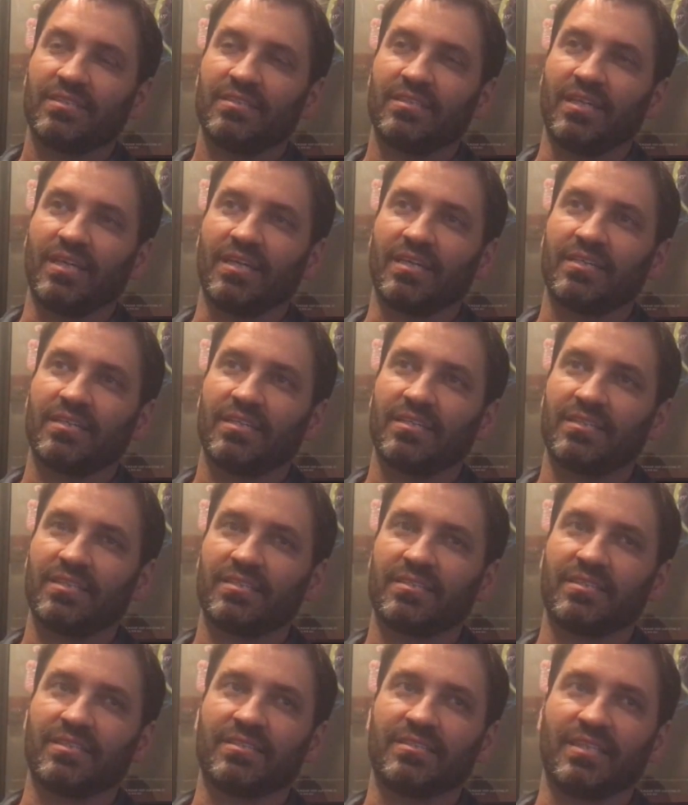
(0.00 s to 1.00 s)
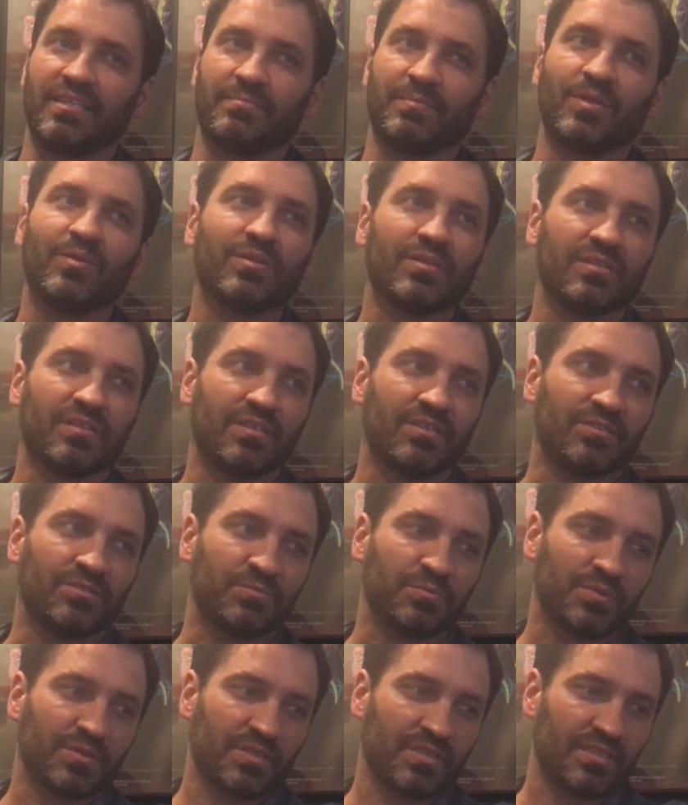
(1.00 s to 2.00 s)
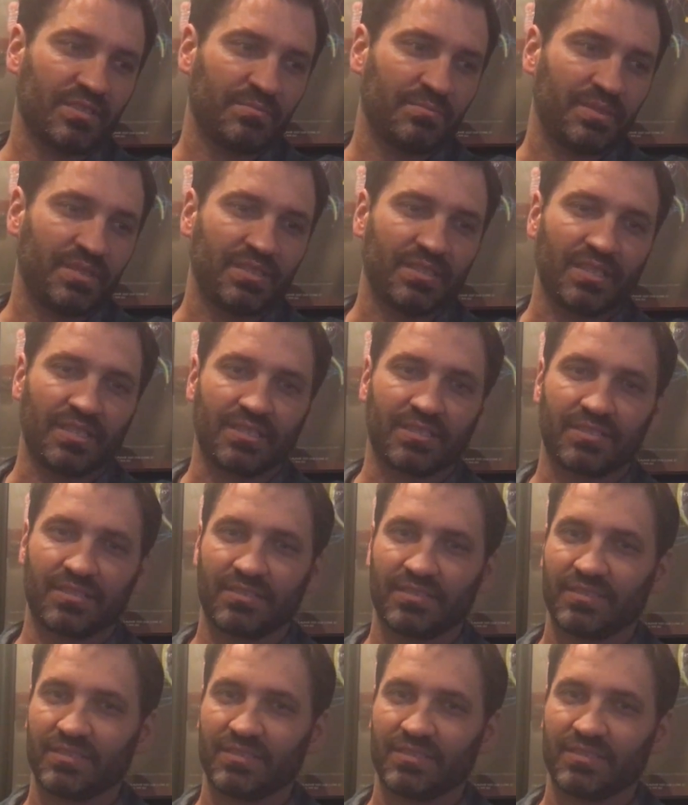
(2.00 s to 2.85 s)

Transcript: Yeah, I think the demo alone was going to be like,